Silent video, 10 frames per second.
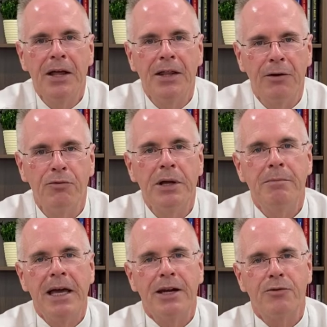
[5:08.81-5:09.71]
They
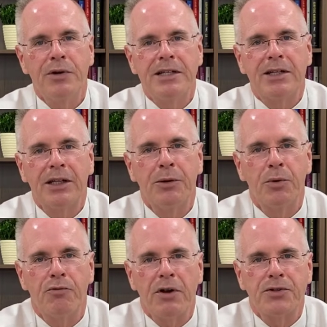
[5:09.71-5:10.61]
remade it recently
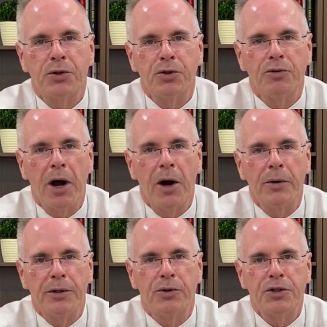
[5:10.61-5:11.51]
with Russell Crowe
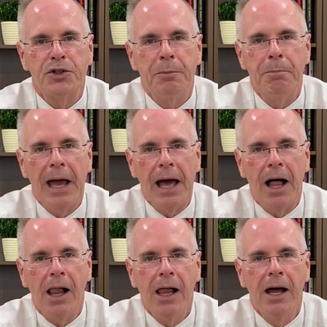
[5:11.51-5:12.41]
and Christian
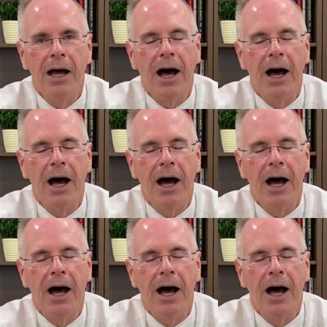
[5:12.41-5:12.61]
Bale.